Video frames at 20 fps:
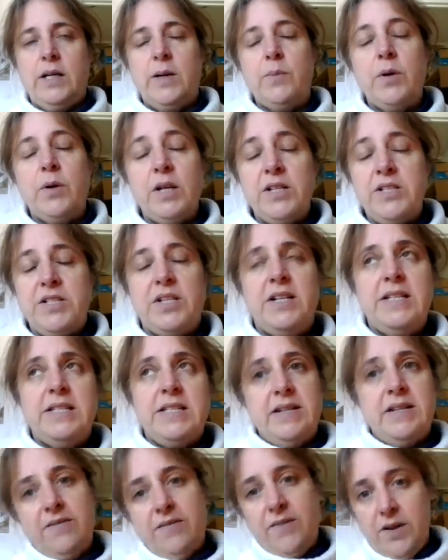I
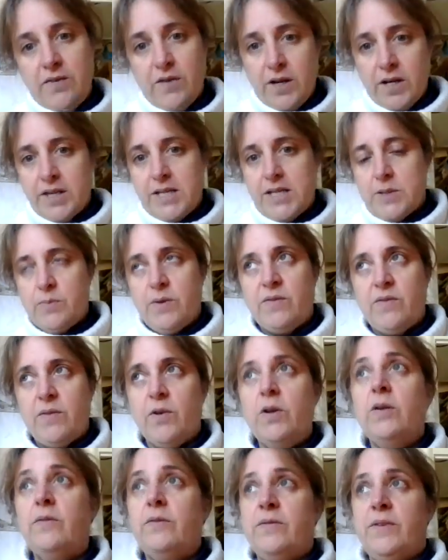apologize if you've heard this
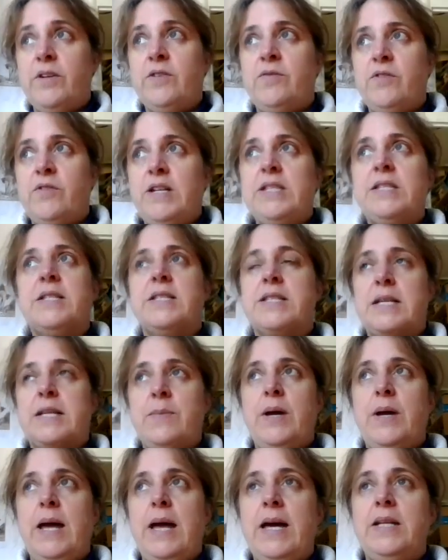before and feel free to
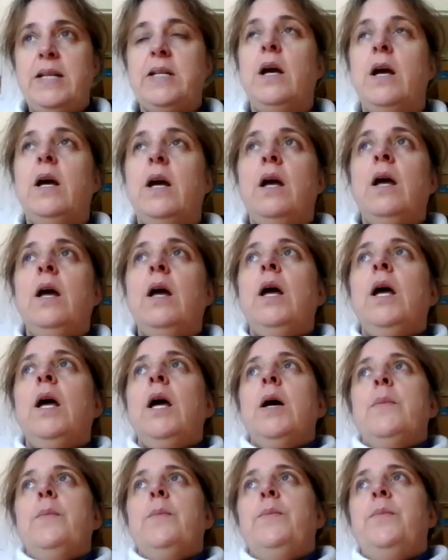skip ahead.
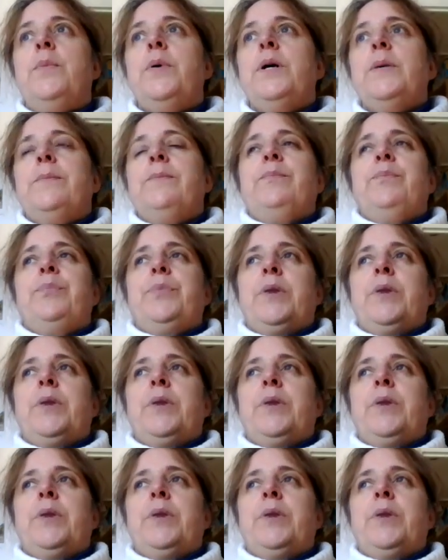But